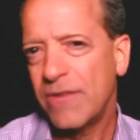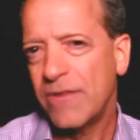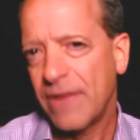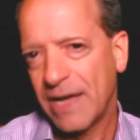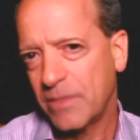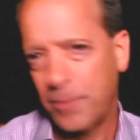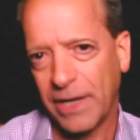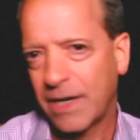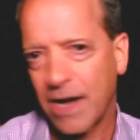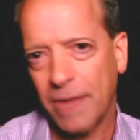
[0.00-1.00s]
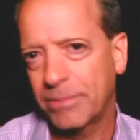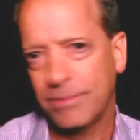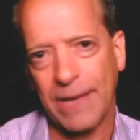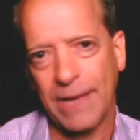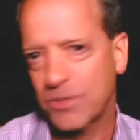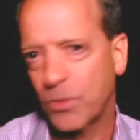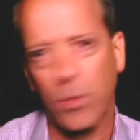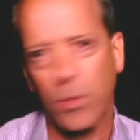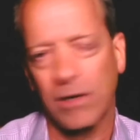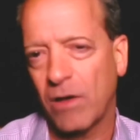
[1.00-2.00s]
we've had to pick up as
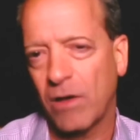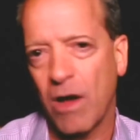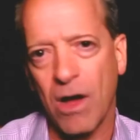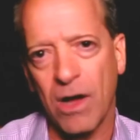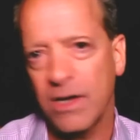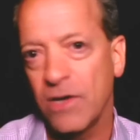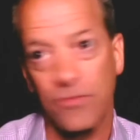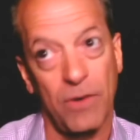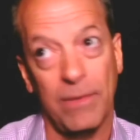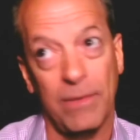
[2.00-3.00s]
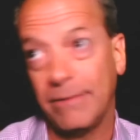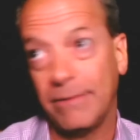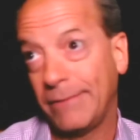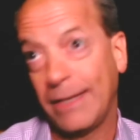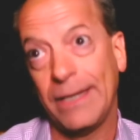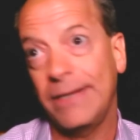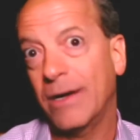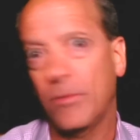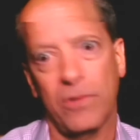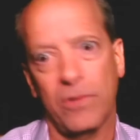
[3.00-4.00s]
we went along from any
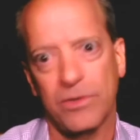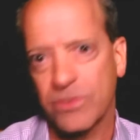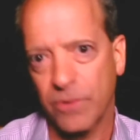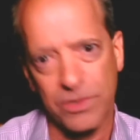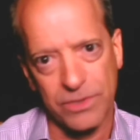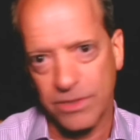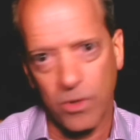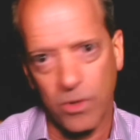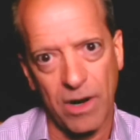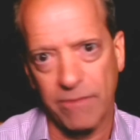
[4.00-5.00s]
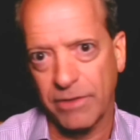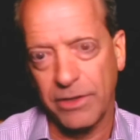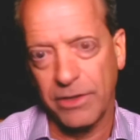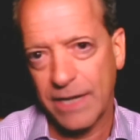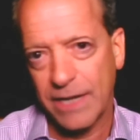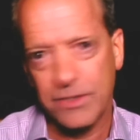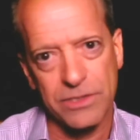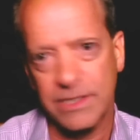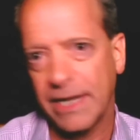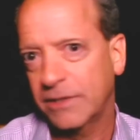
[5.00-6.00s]
number of sources, wherever you catch
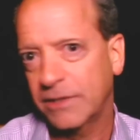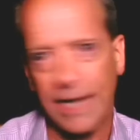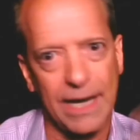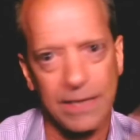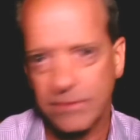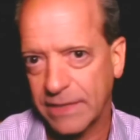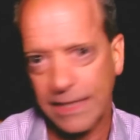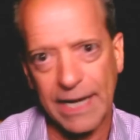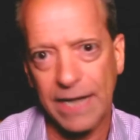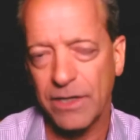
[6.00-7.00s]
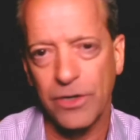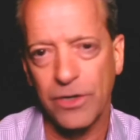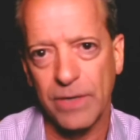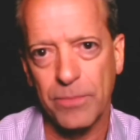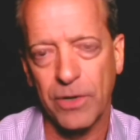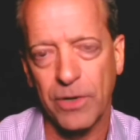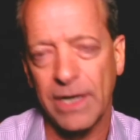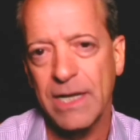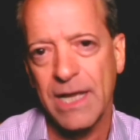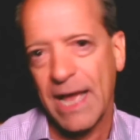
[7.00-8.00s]
as catch can, to get new
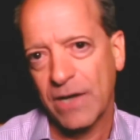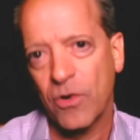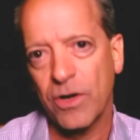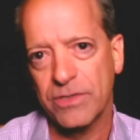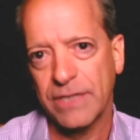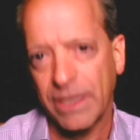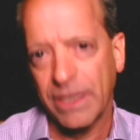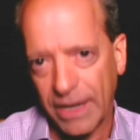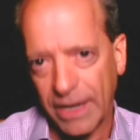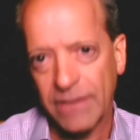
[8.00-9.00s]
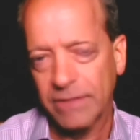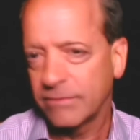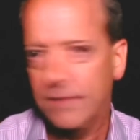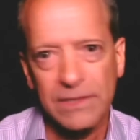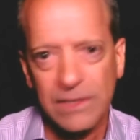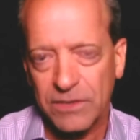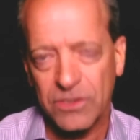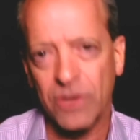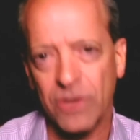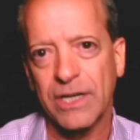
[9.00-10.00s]
input. And of course, the internet and
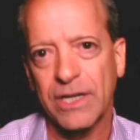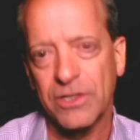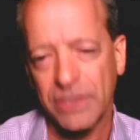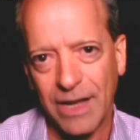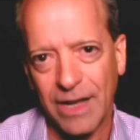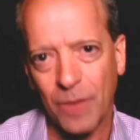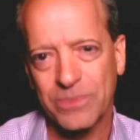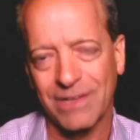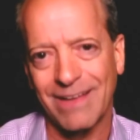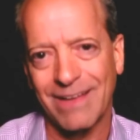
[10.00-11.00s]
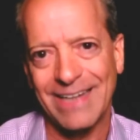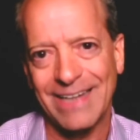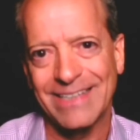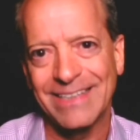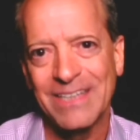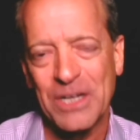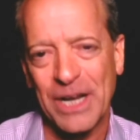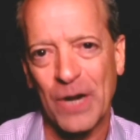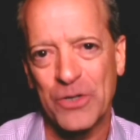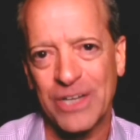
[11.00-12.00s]
a search engine helps a lot in the,
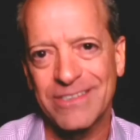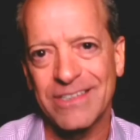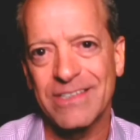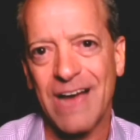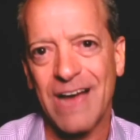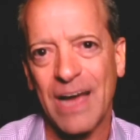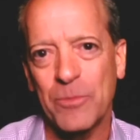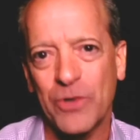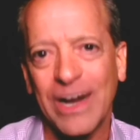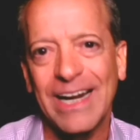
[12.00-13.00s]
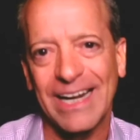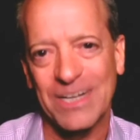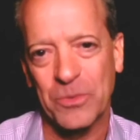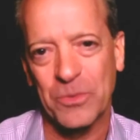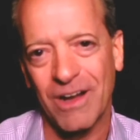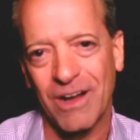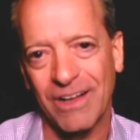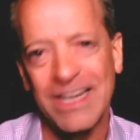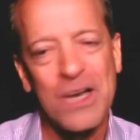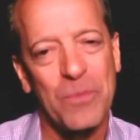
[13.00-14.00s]
you know, just-in-time training, as we
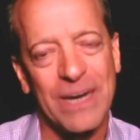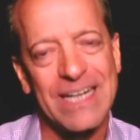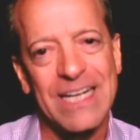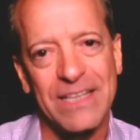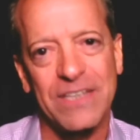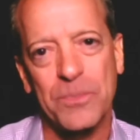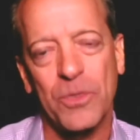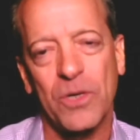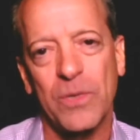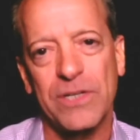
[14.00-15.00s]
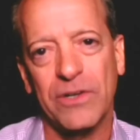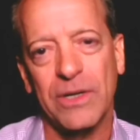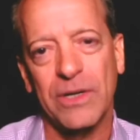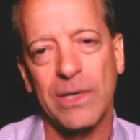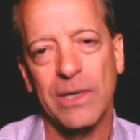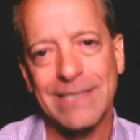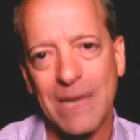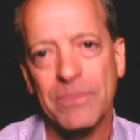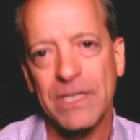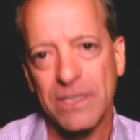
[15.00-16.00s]
call it. But this book, we tr
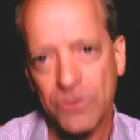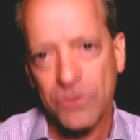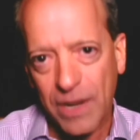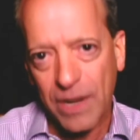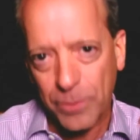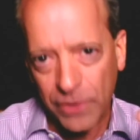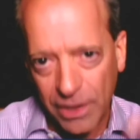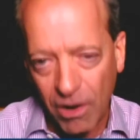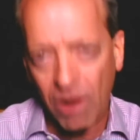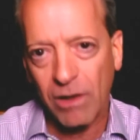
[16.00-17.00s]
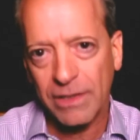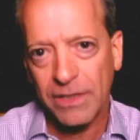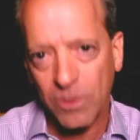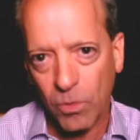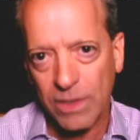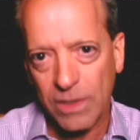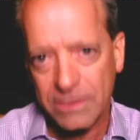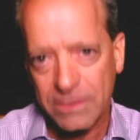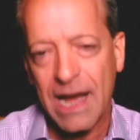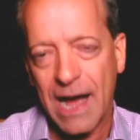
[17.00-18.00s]
attempted to try to put it all into
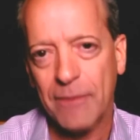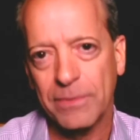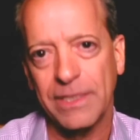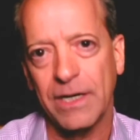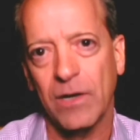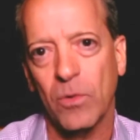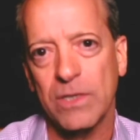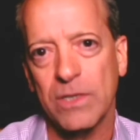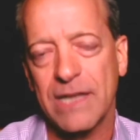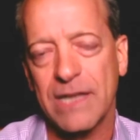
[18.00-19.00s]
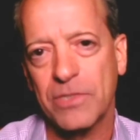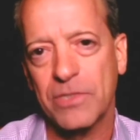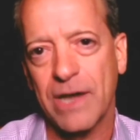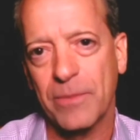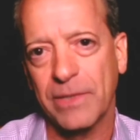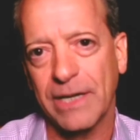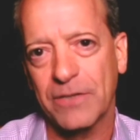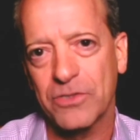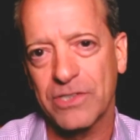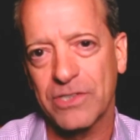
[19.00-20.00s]
one stop, you know, a one-stop shopping
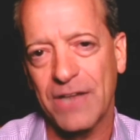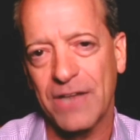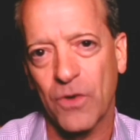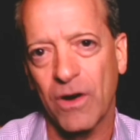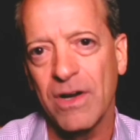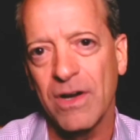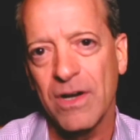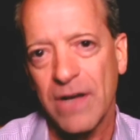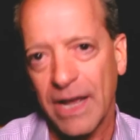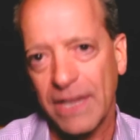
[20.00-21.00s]
exercise for